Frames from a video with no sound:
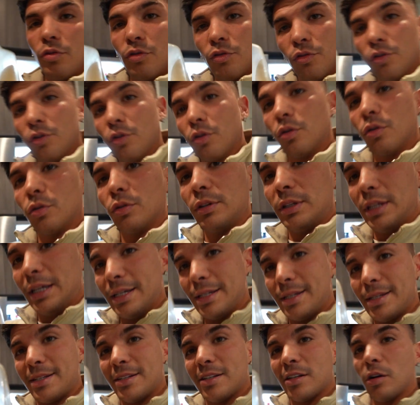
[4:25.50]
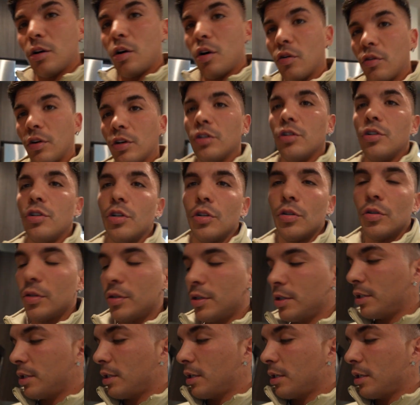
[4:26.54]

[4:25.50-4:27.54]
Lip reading: through this orange juice,